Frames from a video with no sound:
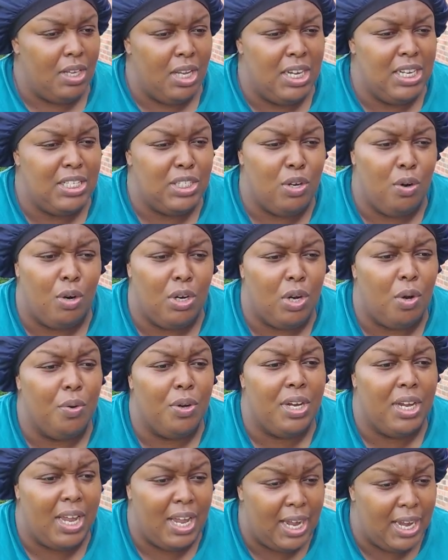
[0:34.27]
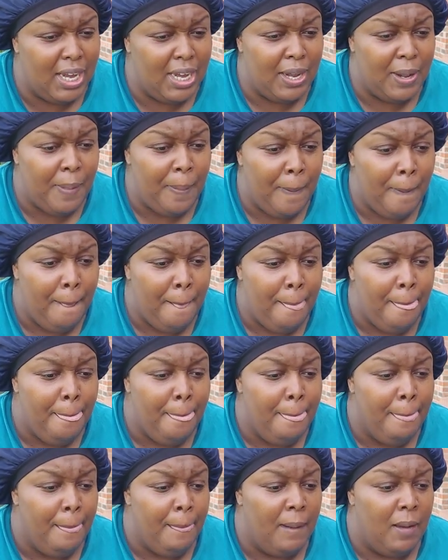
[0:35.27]
it's going okay.
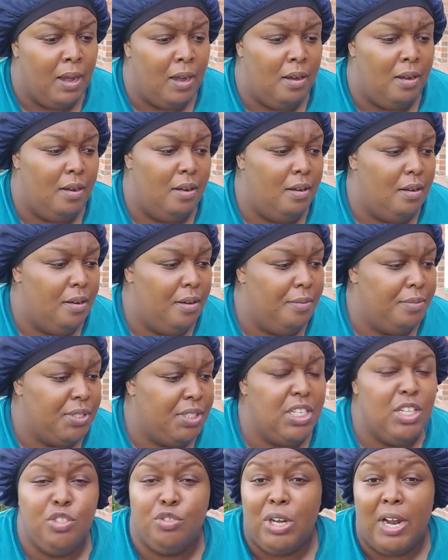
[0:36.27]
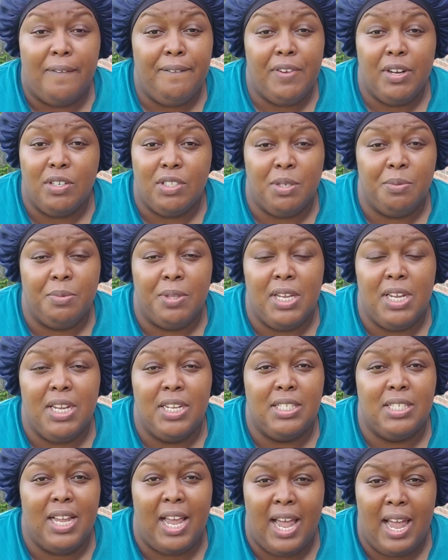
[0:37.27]
Still trying to figure some
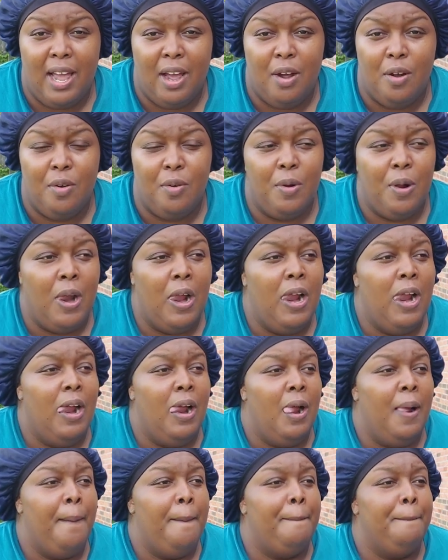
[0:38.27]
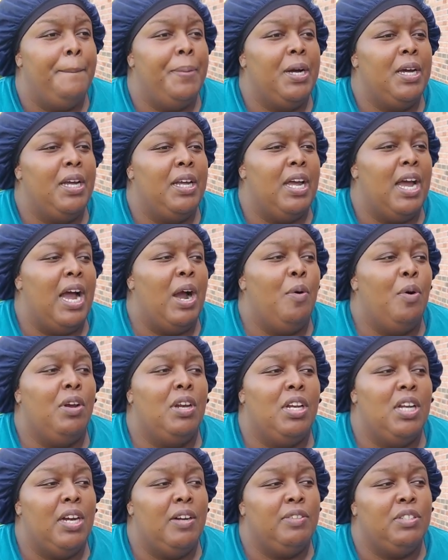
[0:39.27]
things out. But I would
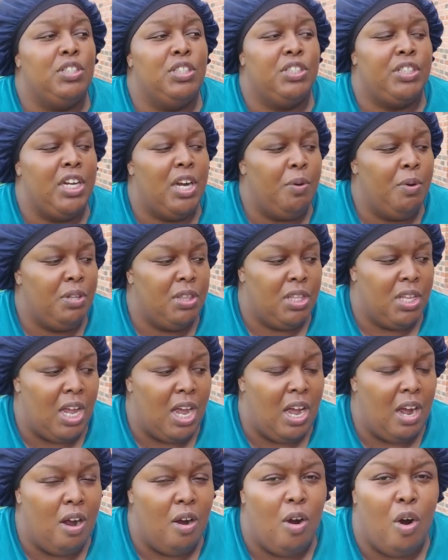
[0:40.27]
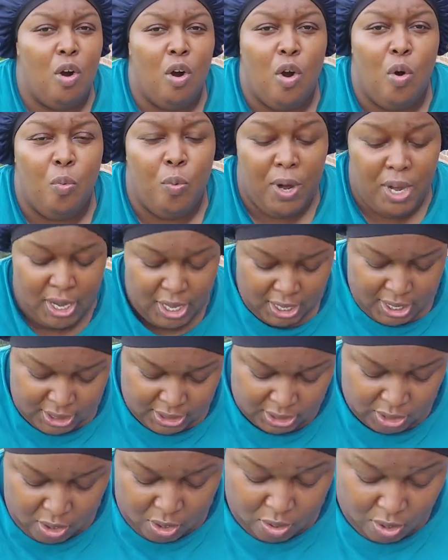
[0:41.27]
love to share with y'all on
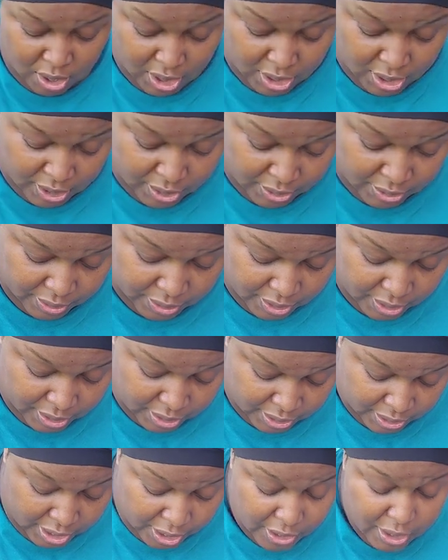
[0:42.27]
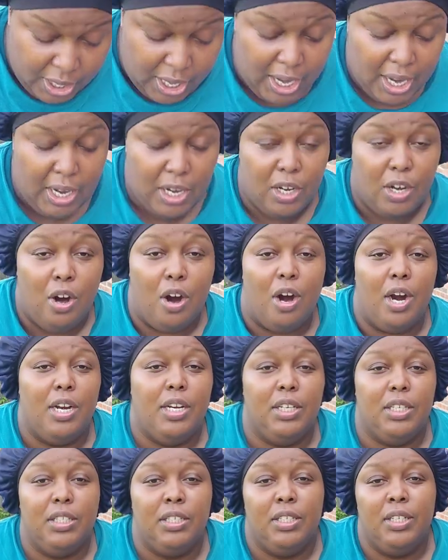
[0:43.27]
ways on learning how to
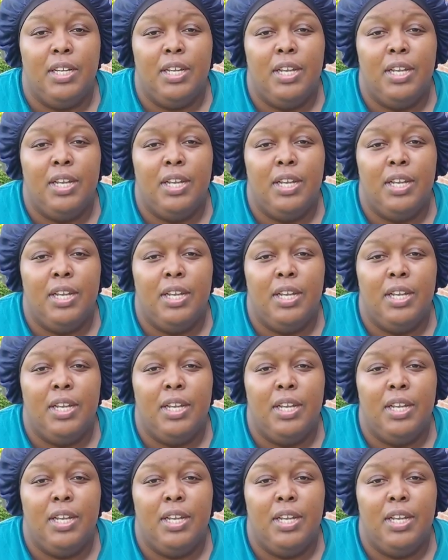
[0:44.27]
garden